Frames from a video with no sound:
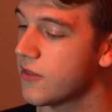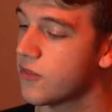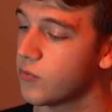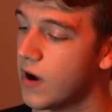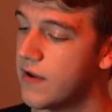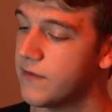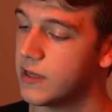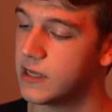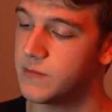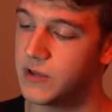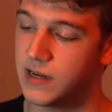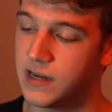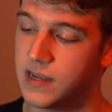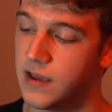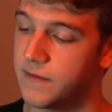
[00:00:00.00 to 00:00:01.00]
a thriving
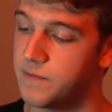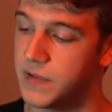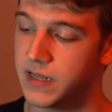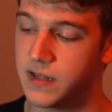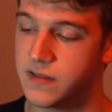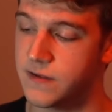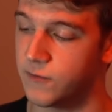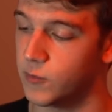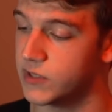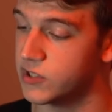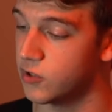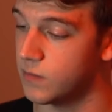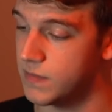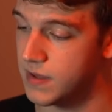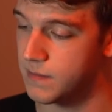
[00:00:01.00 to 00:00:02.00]
community of millions of
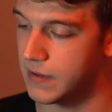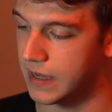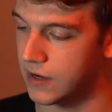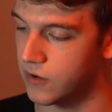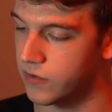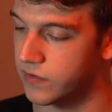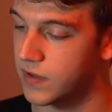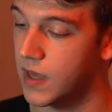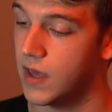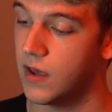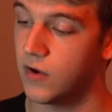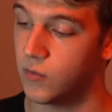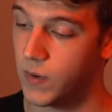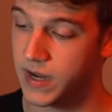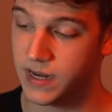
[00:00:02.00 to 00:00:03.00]
original meme makers,
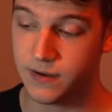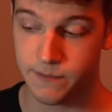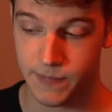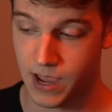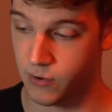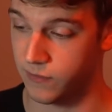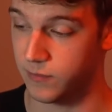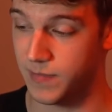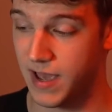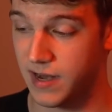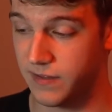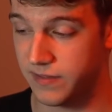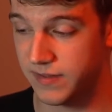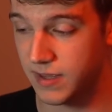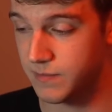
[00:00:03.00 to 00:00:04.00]
Reddit, however
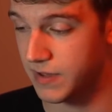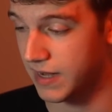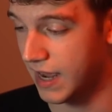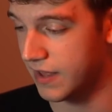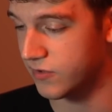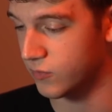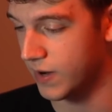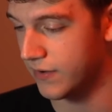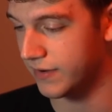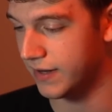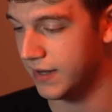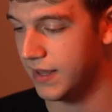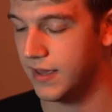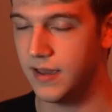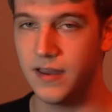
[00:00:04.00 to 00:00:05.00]
bad a stigma it has around
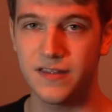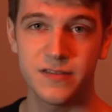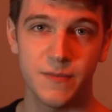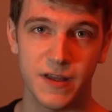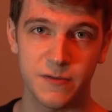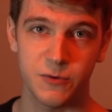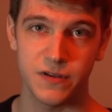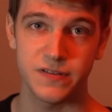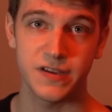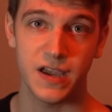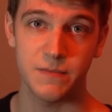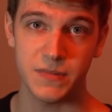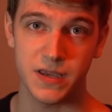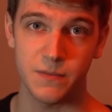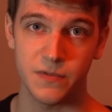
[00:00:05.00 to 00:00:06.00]
it, is the best place to
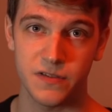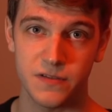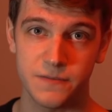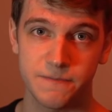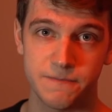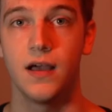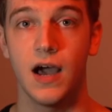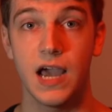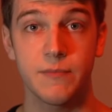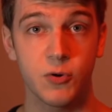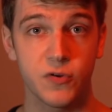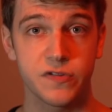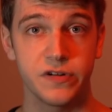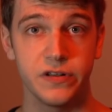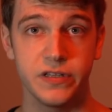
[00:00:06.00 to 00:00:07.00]
get memes. I
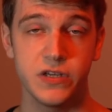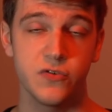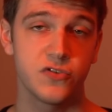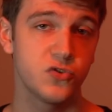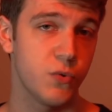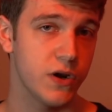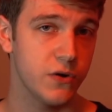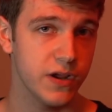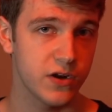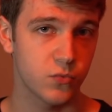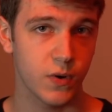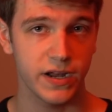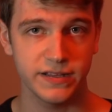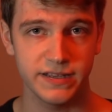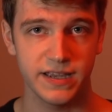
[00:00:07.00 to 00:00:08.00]
personally use Twitter and
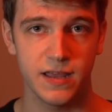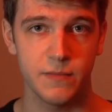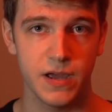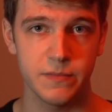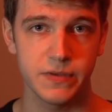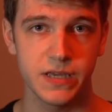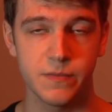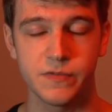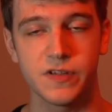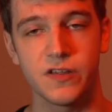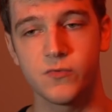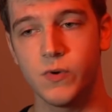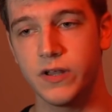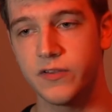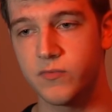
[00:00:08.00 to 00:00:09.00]
Reddit to get my memes,
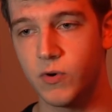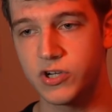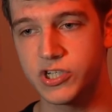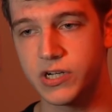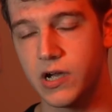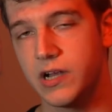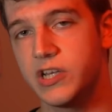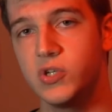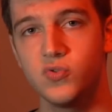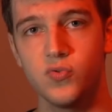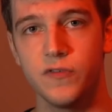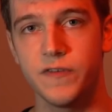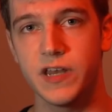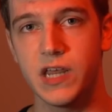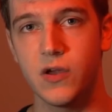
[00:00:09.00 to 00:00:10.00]
as well as watching
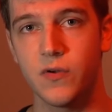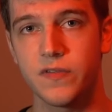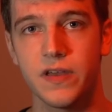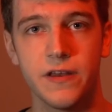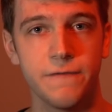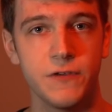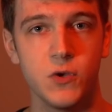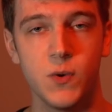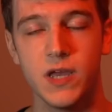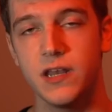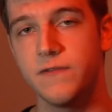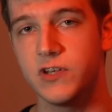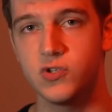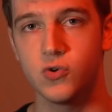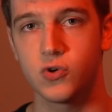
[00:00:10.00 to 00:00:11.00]
unusual videos and a few
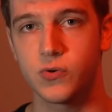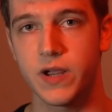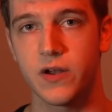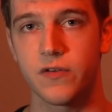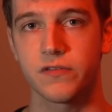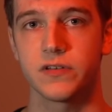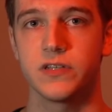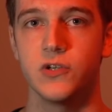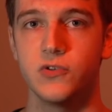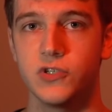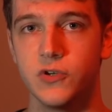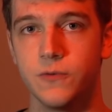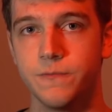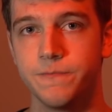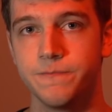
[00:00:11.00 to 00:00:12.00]
individual creators on YouTube.